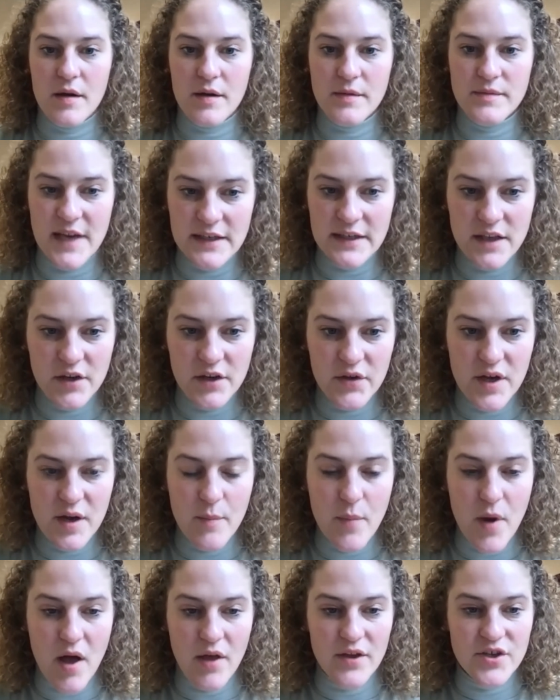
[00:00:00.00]
technically
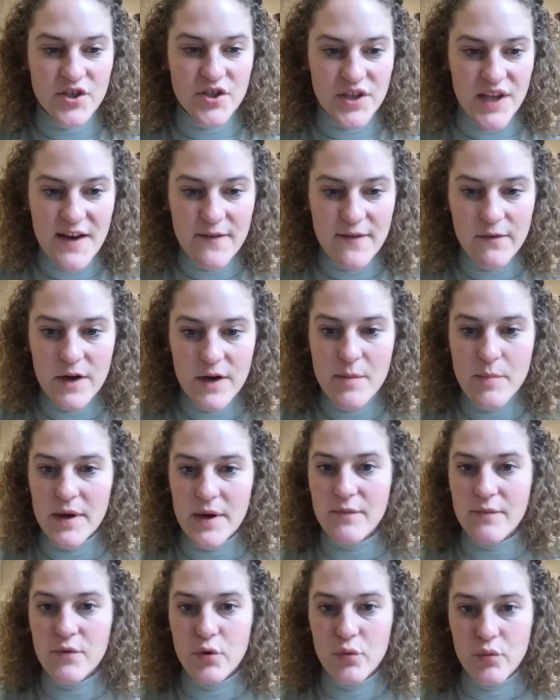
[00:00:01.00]
abolished slavery, but
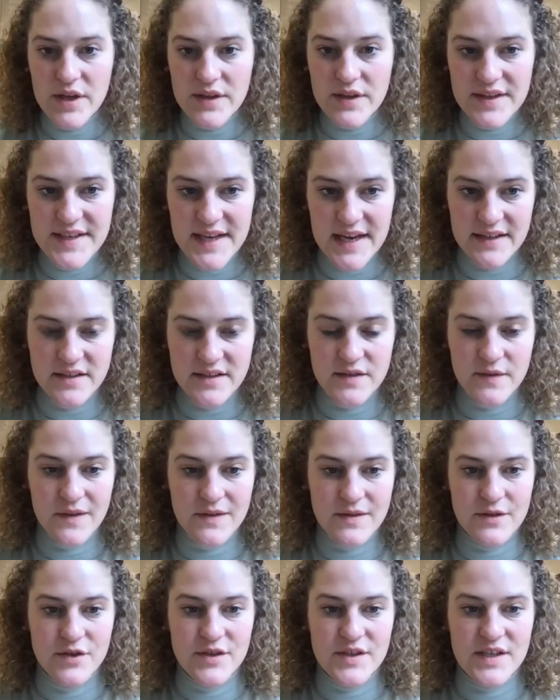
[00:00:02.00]
if you read the text of the
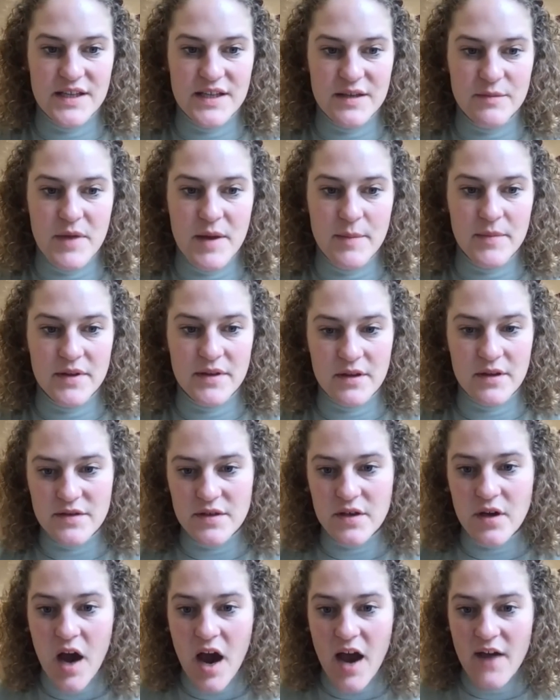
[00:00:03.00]
13th Amendment, there's
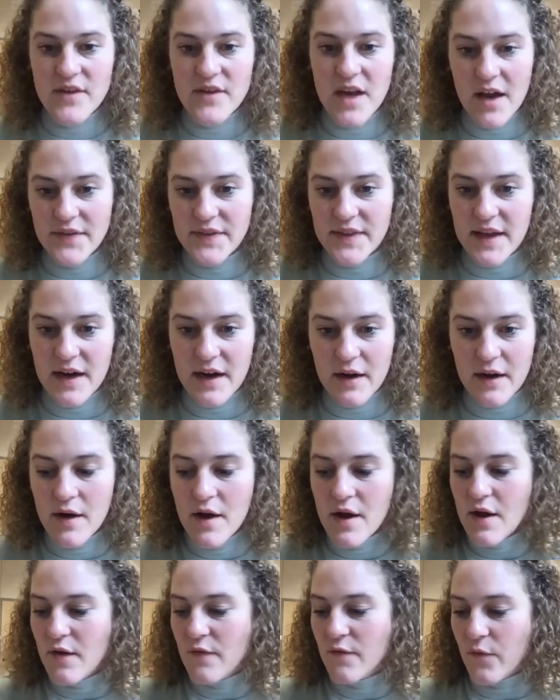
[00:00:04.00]
a caveat there
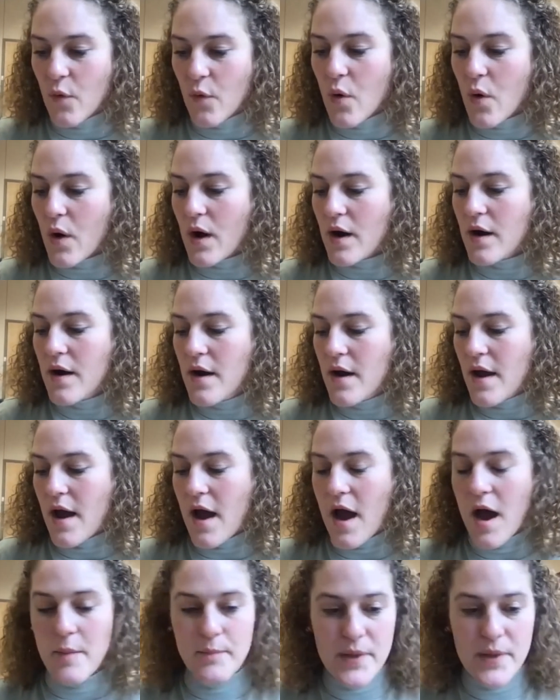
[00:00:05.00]
for
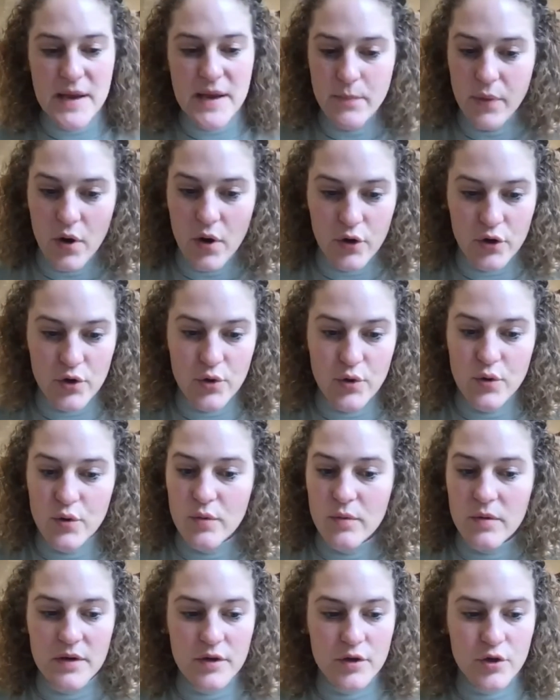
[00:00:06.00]
people
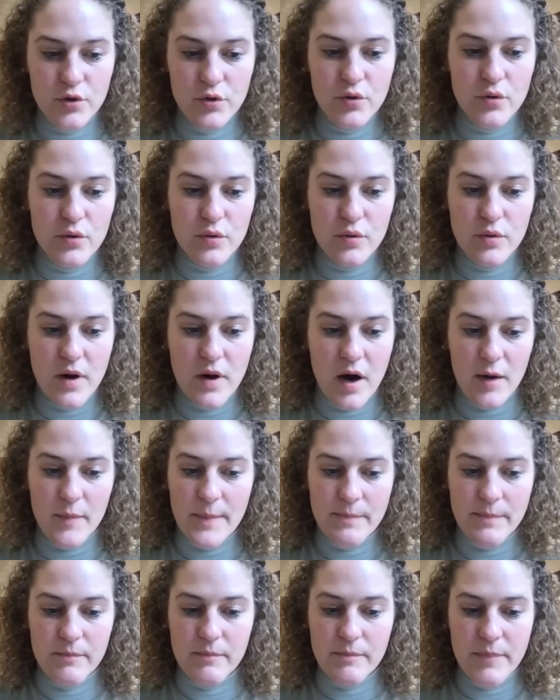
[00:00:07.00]
who are
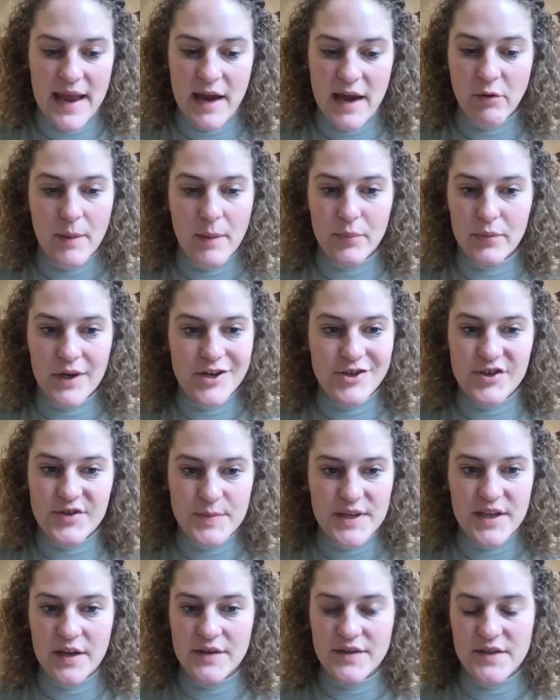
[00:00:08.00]
paying reparations
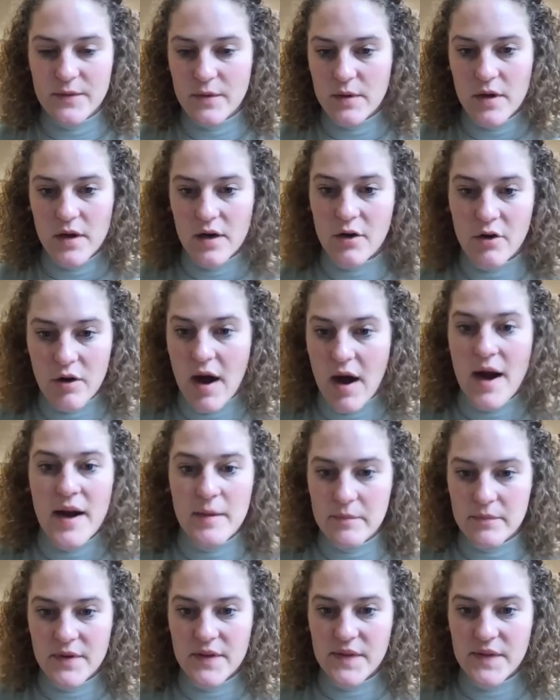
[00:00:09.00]
because of a
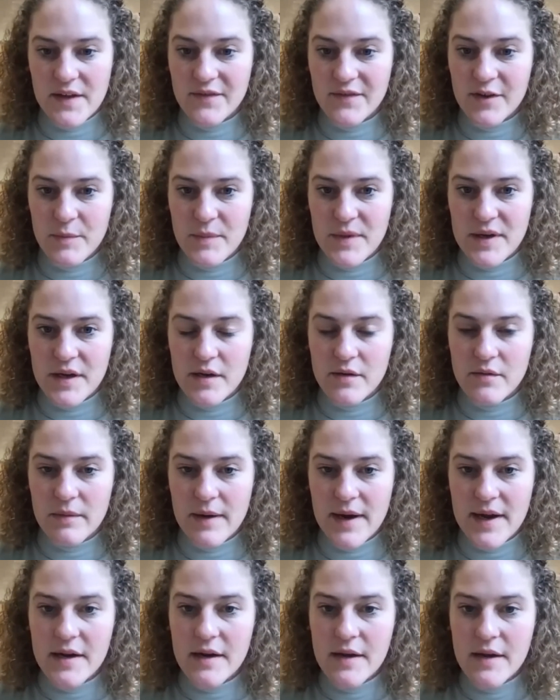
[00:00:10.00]
crime that they've committed,
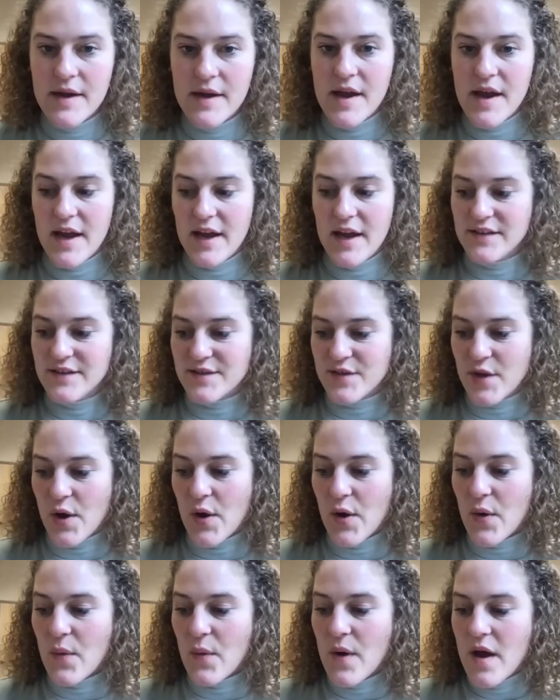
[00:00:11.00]
right? And
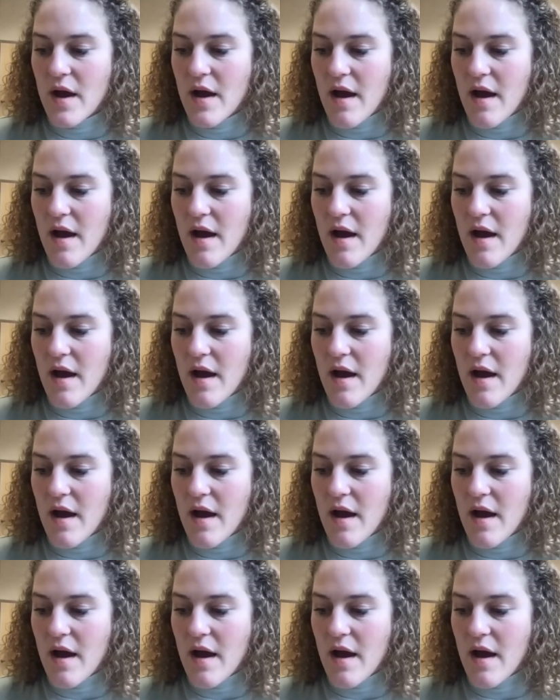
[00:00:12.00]
so,